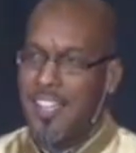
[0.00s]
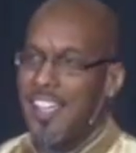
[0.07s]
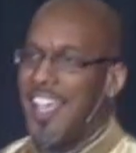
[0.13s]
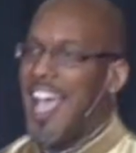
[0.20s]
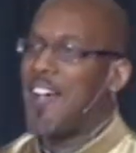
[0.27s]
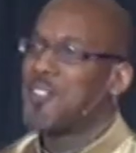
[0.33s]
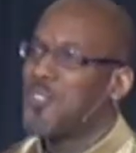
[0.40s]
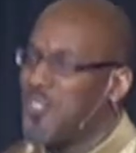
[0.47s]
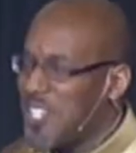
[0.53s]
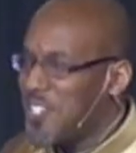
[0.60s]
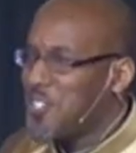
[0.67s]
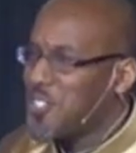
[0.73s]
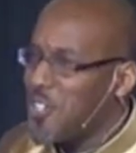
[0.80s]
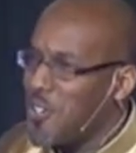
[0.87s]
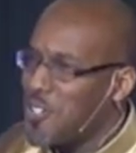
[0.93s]
I was feeling
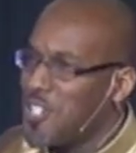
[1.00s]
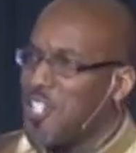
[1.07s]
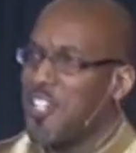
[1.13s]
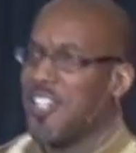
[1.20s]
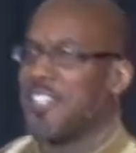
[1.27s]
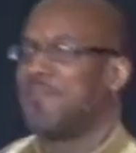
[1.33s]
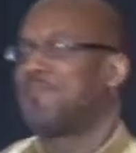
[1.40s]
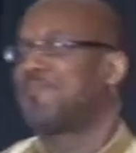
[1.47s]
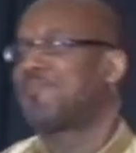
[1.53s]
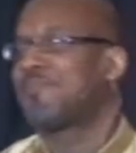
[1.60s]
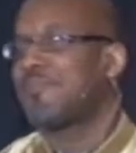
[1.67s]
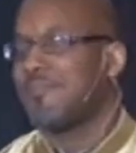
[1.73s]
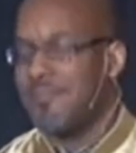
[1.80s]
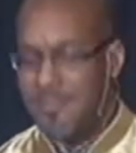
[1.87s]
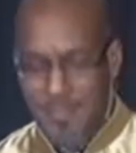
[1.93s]
so good
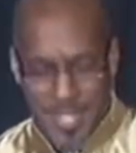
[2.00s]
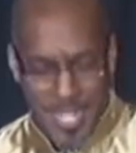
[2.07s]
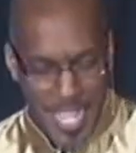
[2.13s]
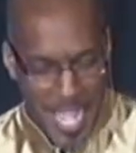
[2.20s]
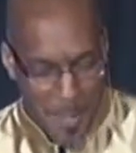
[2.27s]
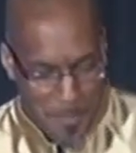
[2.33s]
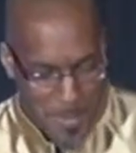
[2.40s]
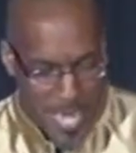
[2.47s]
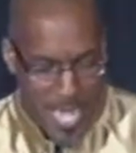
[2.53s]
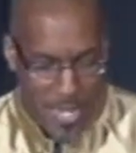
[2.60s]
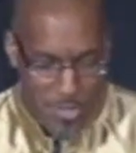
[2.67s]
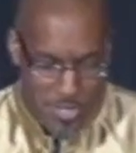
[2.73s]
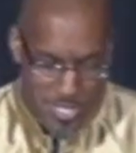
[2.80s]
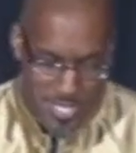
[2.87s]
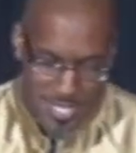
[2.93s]

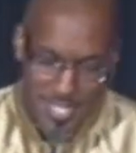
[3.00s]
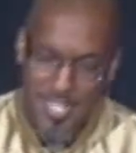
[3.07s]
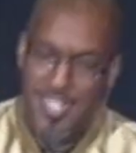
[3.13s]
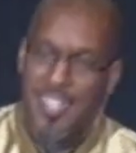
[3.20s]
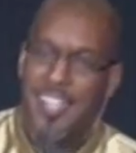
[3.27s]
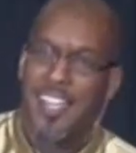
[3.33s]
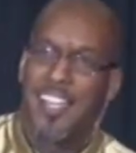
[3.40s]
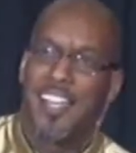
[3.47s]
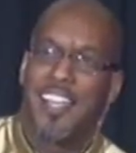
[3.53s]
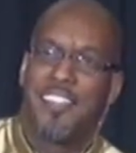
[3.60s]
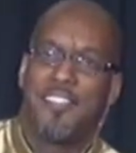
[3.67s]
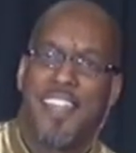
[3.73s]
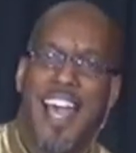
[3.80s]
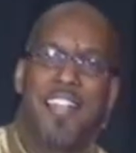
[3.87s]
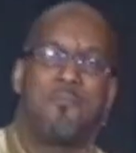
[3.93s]
about
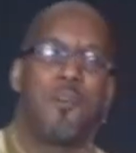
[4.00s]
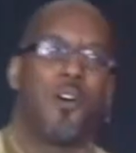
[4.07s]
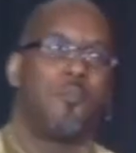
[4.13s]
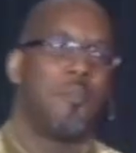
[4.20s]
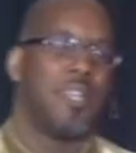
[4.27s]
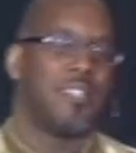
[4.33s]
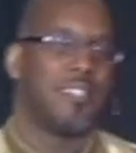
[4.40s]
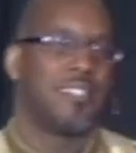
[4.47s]
that moment.